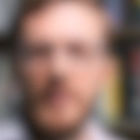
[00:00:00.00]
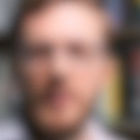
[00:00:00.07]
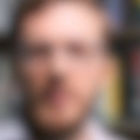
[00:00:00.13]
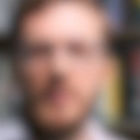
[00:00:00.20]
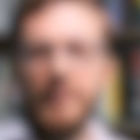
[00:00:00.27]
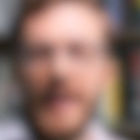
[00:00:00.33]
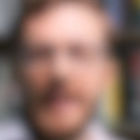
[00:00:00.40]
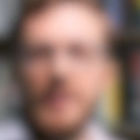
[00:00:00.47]
you know
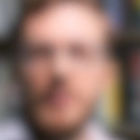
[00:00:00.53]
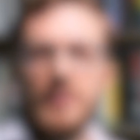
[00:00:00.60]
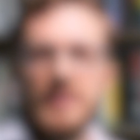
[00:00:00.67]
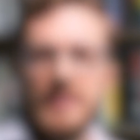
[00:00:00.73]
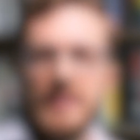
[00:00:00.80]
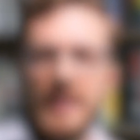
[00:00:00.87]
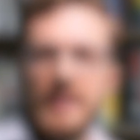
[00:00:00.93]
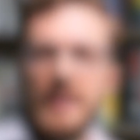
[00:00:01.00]

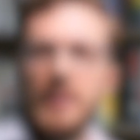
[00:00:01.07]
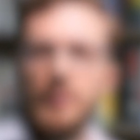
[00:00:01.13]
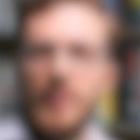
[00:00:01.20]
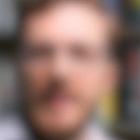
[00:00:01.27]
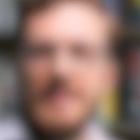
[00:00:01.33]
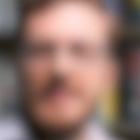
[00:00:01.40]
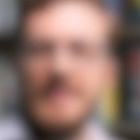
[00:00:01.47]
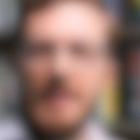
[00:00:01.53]
factors that
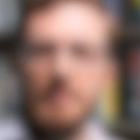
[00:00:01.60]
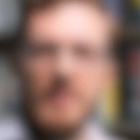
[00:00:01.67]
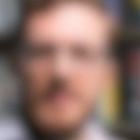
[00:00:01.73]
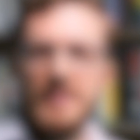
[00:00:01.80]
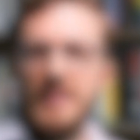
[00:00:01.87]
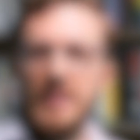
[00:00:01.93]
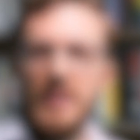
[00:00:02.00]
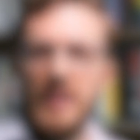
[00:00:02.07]
create
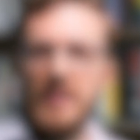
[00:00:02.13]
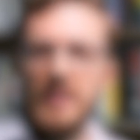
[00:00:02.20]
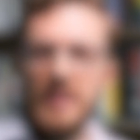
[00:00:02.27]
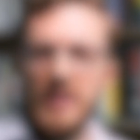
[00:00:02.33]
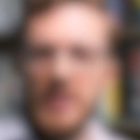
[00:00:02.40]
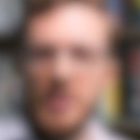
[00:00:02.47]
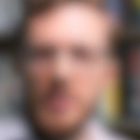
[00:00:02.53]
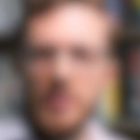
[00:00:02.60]
damage in, in the
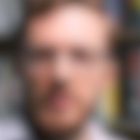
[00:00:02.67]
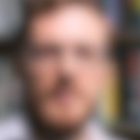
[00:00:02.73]
tissue.